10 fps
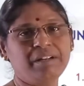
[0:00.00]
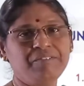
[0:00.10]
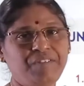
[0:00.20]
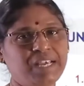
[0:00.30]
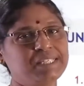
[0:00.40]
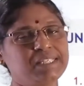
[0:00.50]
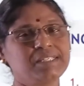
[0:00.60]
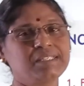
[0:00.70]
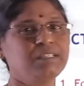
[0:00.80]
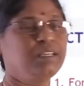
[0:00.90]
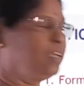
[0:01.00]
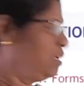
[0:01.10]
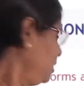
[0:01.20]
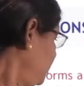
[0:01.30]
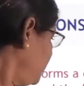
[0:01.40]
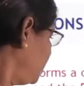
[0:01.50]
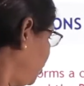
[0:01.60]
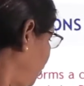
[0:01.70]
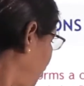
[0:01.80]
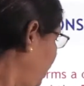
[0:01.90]
reflexes. This is
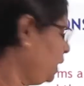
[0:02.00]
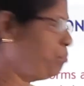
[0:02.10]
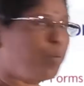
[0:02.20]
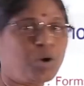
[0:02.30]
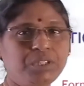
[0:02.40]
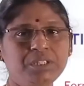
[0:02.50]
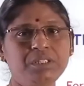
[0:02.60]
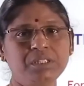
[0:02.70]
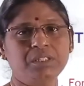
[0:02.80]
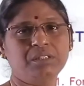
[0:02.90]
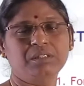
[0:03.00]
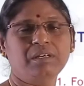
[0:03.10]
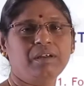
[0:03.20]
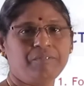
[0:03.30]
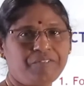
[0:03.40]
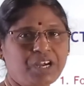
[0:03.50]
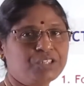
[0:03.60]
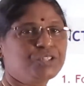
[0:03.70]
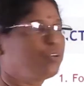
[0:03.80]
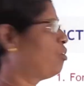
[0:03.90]
a very important
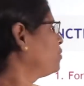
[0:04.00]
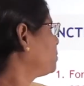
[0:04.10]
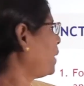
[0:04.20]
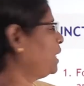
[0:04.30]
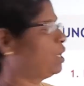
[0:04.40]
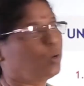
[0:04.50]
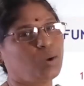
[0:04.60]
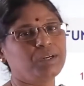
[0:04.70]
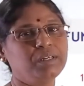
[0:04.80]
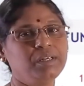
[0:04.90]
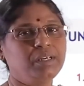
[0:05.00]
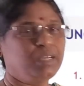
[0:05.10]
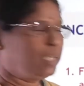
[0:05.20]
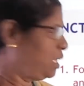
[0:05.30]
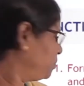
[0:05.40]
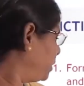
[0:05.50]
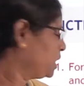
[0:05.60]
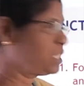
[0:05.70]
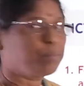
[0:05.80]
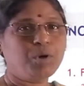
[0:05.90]
function of spinal cord. It
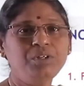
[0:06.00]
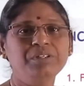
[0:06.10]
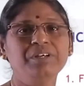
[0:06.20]
brings about